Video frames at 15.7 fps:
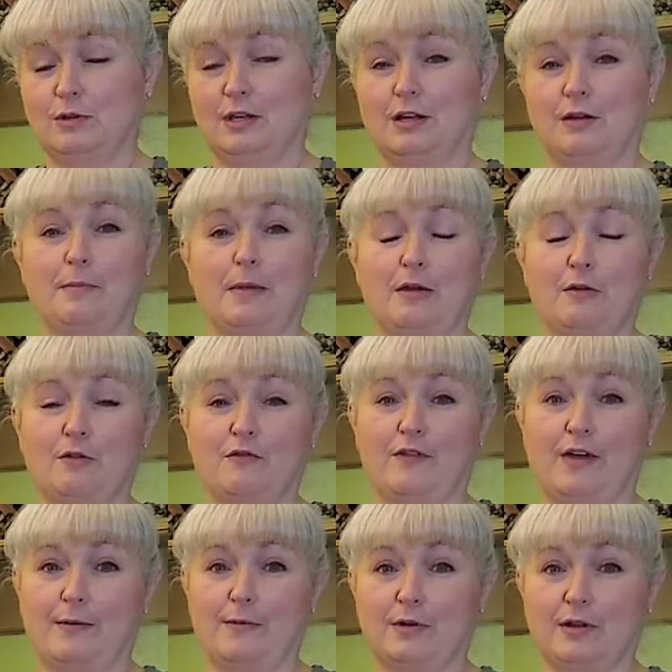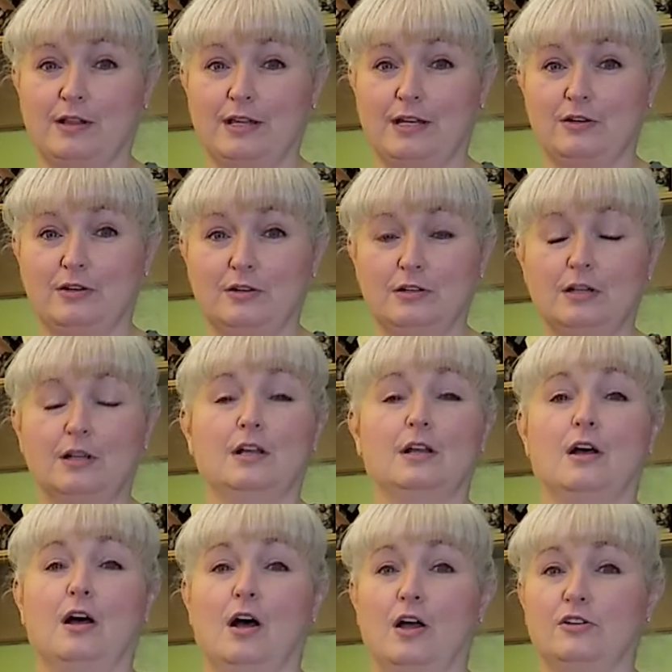with our microfiber cleaner.
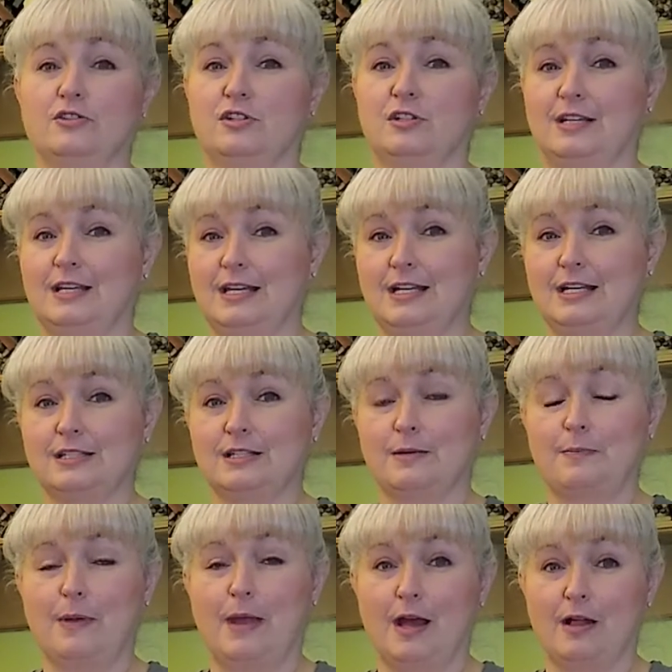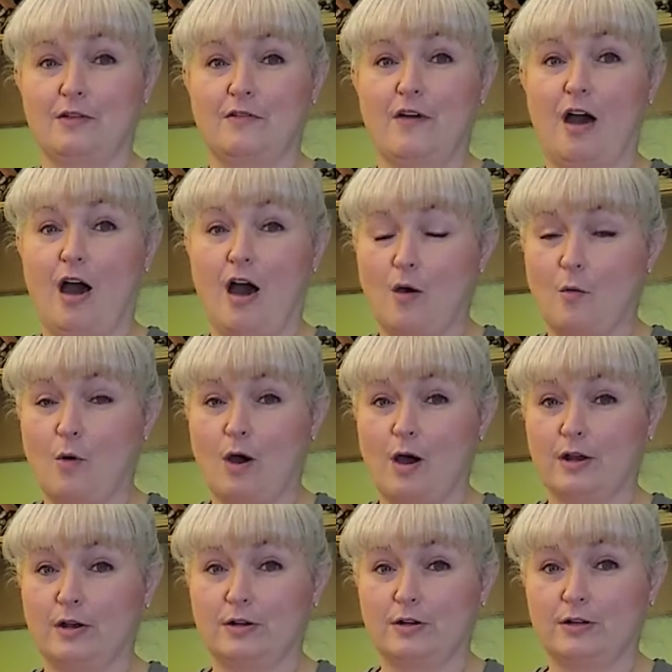All you need is a pail of hot
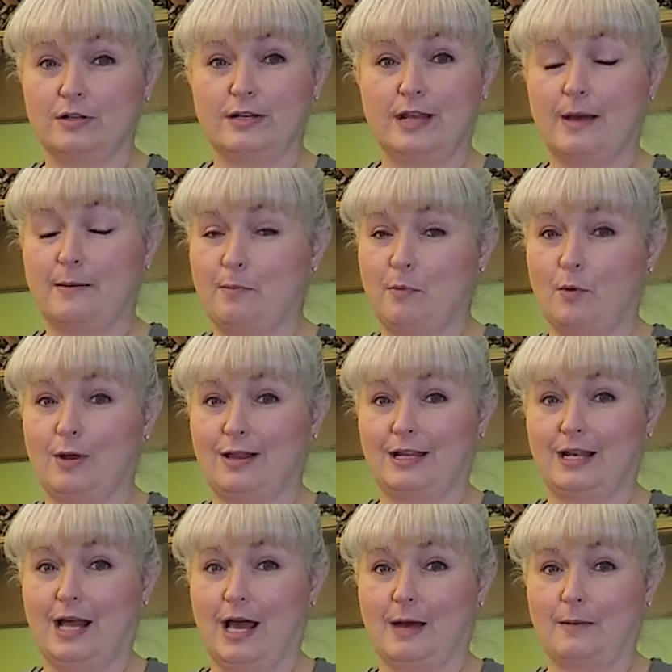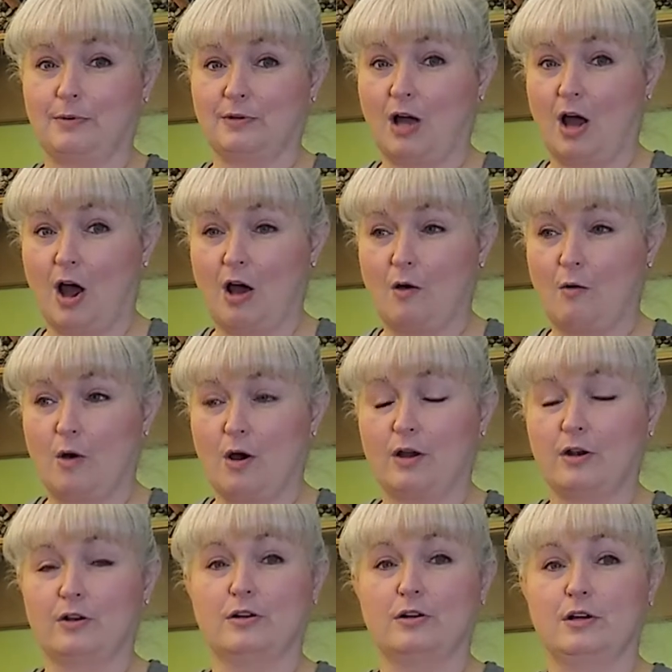water, not boiling hot, but hot
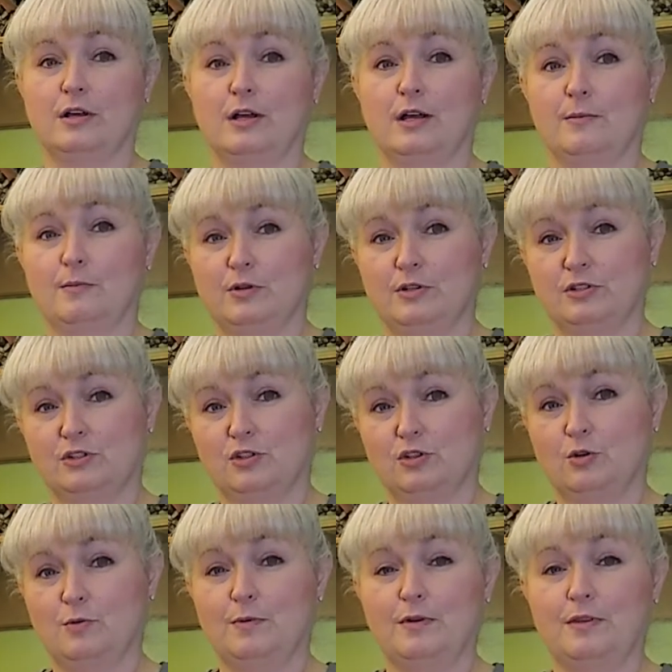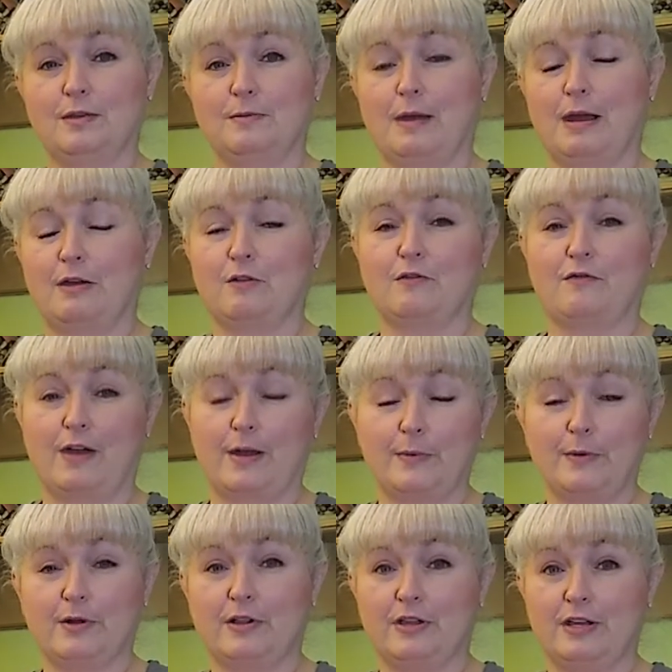water. Put a scoop of the
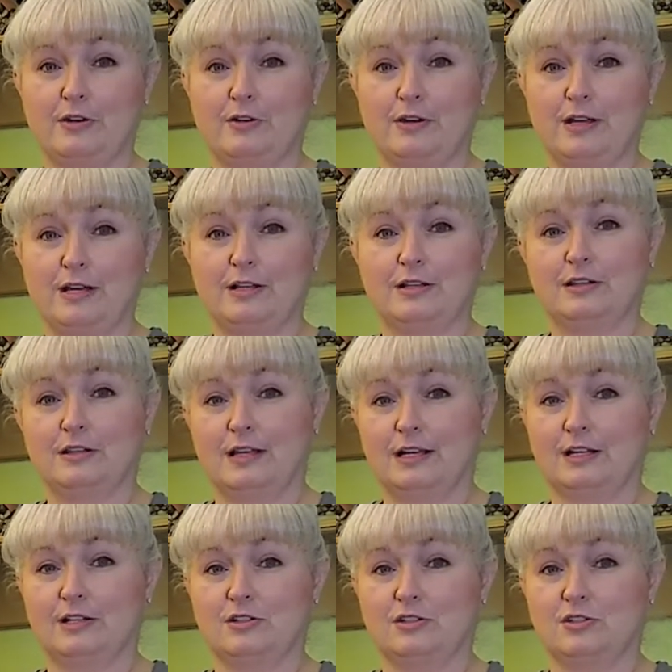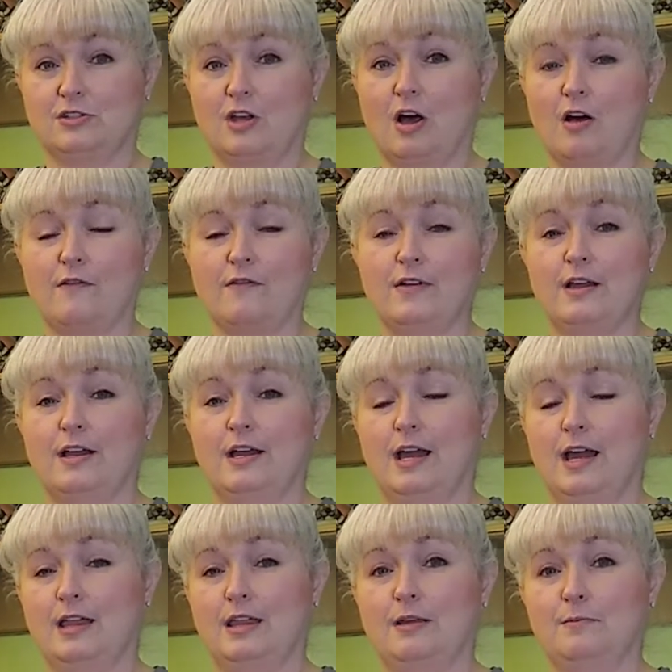microfiber cleaner in, let it dissolve,
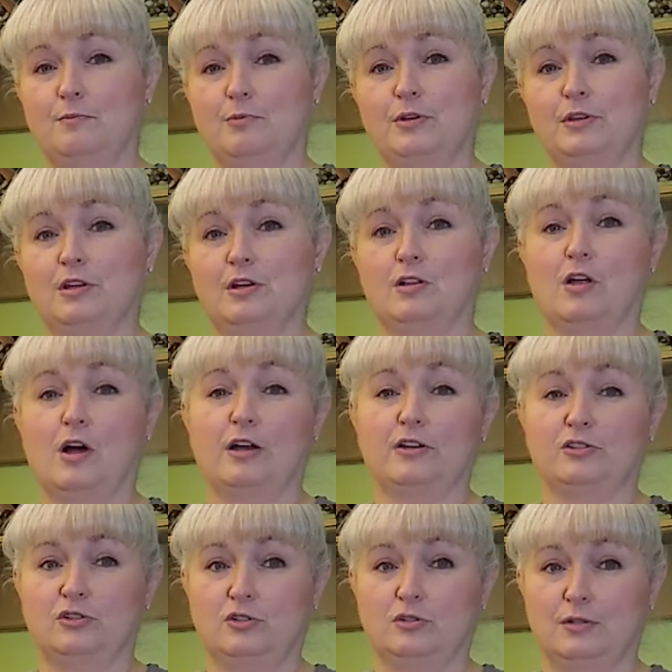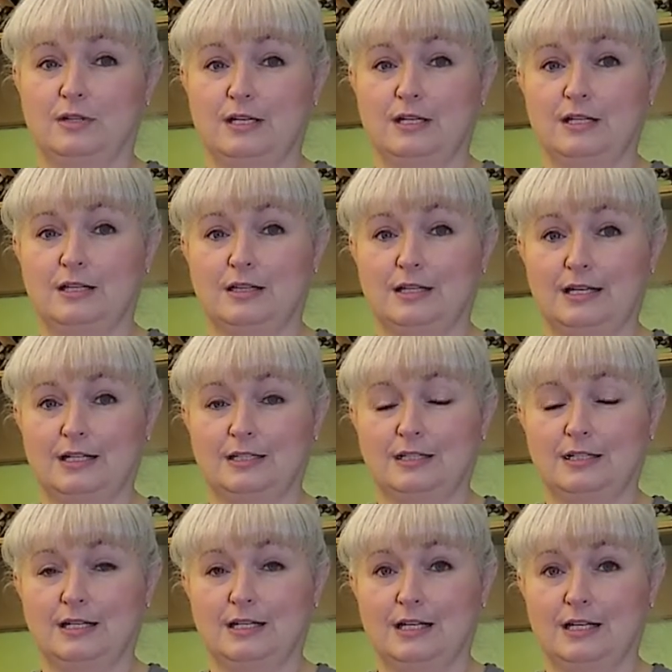and then put the cloths you need cleaned
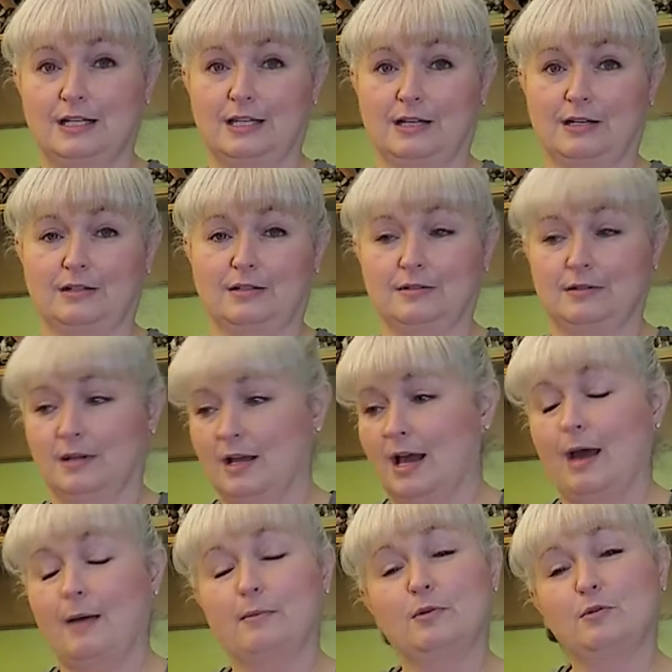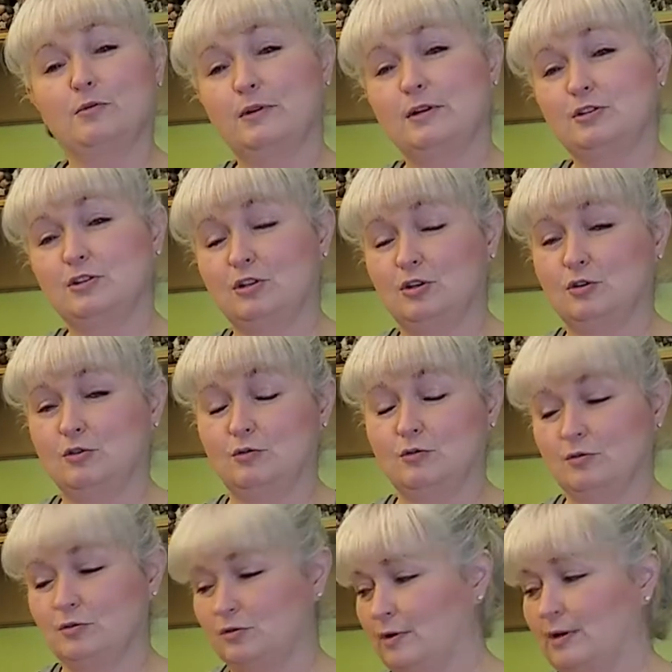in there. I'm going to read to
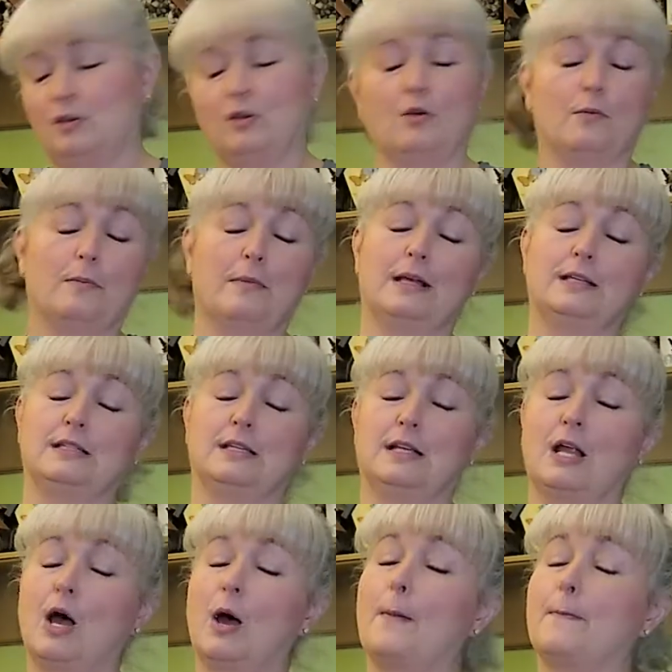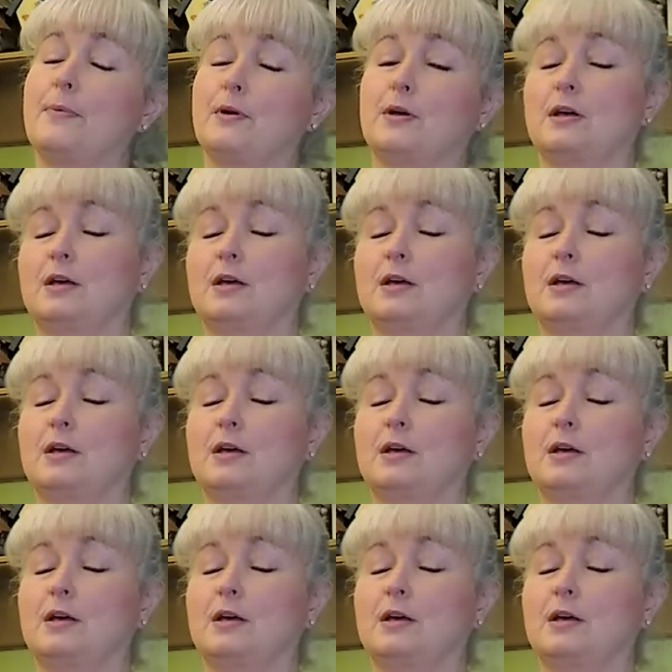you, so I don't mess it up,